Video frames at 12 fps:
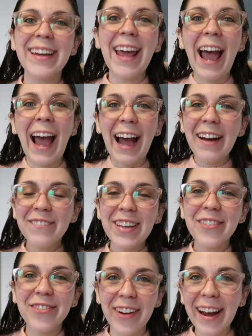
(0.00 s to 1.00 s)

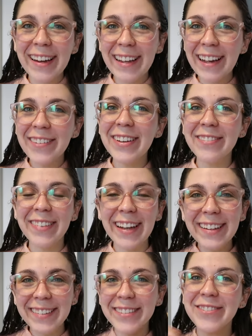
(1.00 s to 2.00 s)
Happy Friday. We
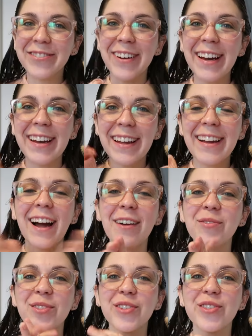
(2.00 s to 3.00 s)
made it to Friday.
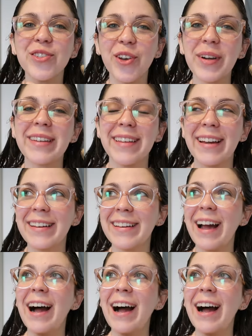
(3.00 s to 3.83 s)
I'm so excited.